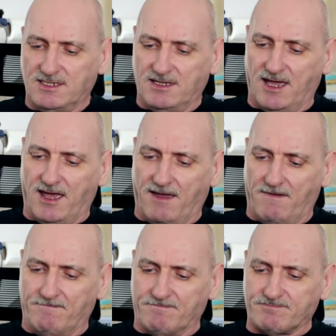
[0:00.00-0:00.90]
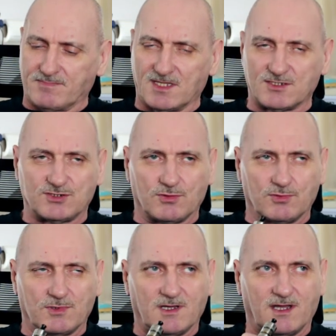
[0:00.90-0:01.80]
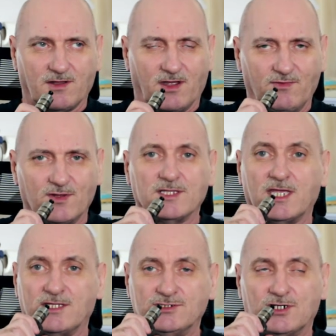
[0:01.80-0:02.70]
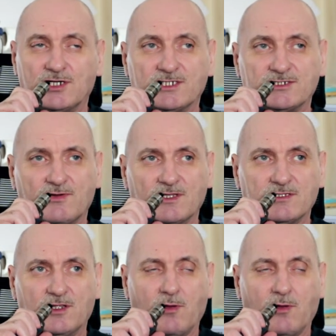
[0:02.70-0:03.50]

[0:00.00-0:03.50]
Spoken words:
So I really enjoy this, I really do.